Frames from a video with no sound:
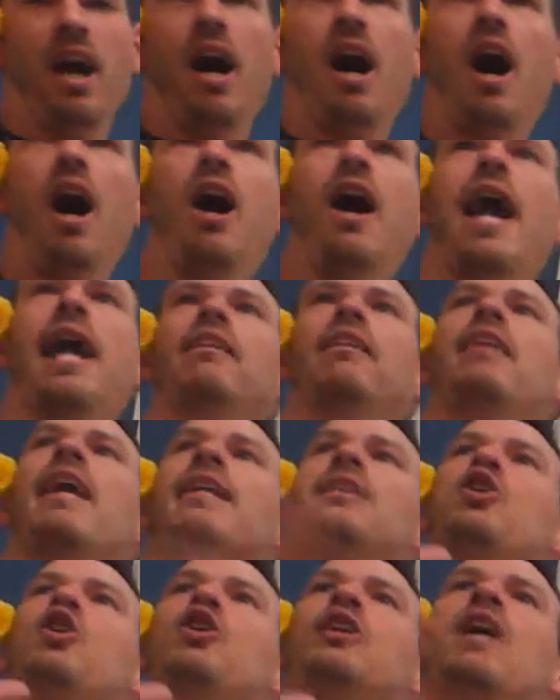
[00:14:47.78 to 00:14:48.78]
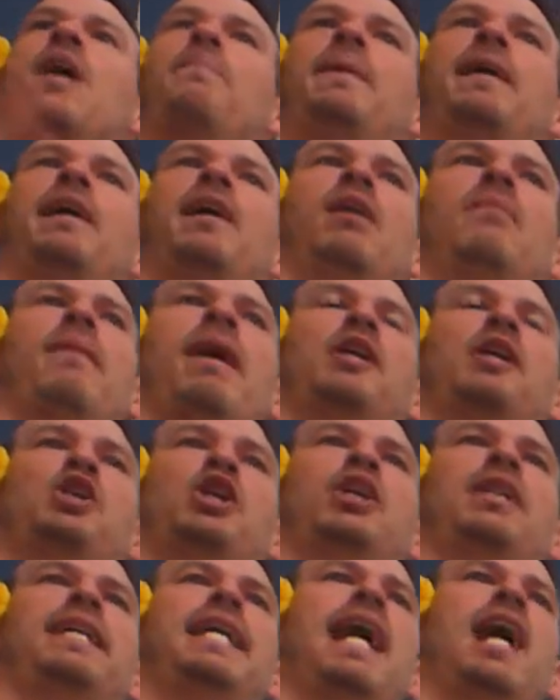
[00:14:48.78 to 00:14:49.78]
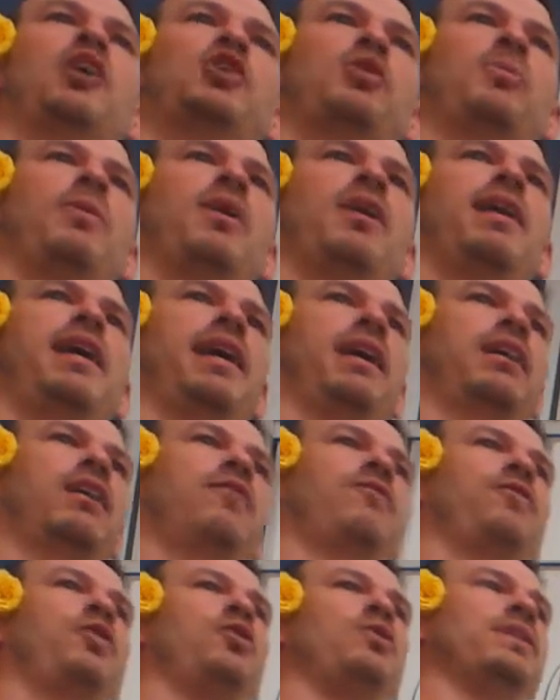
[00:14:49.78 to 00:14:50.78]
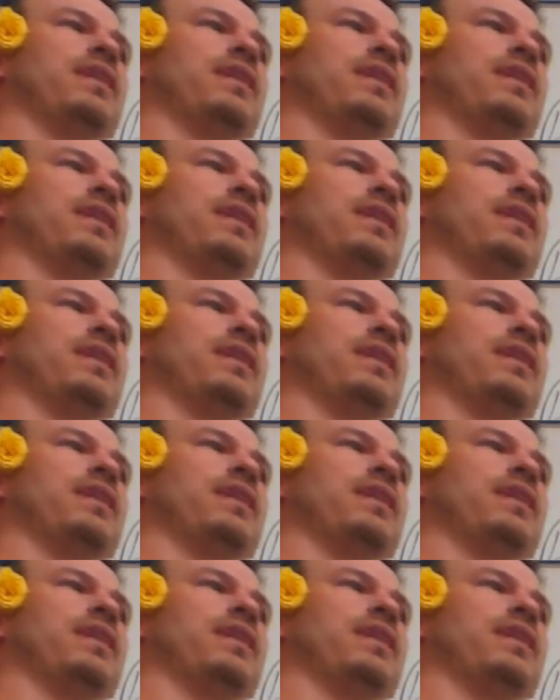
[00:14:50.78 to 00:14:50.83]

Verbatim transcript: all right, let's look up here and make sure the algebra didn't confuse